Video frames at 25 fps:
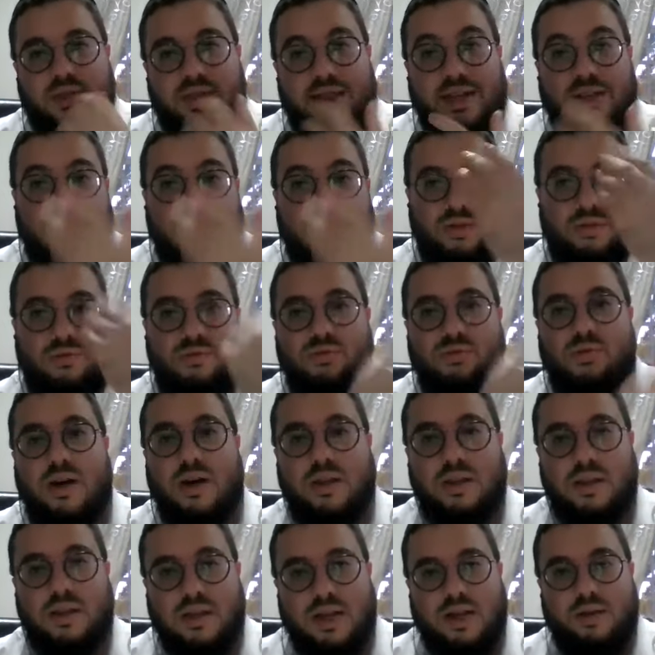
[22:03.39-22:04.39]
That's the
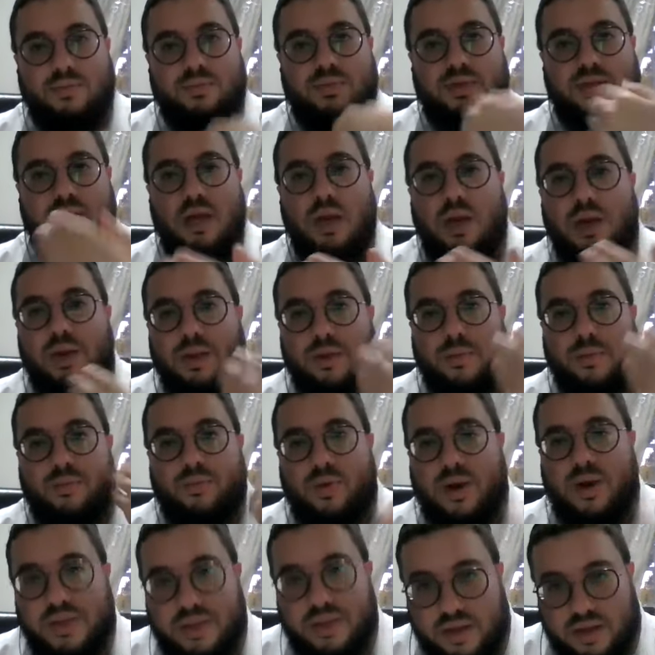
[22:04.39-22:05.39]
ruach that comes, the
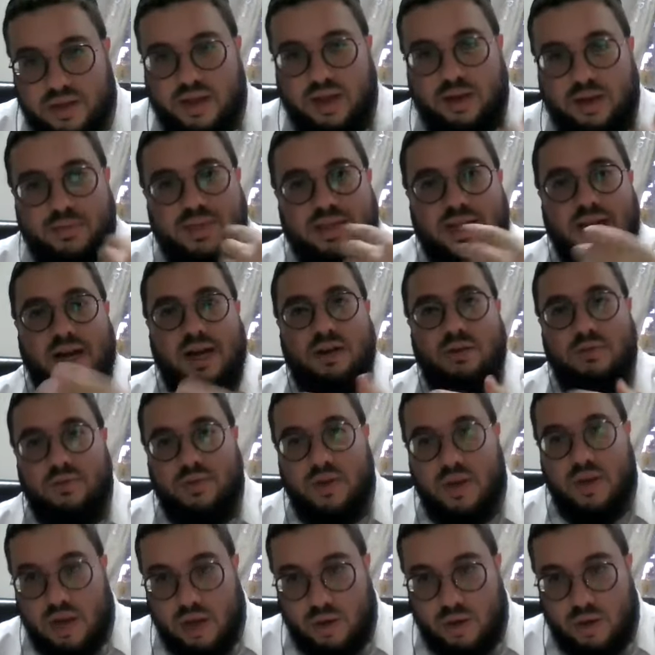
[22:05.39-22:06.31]
breath that comes out of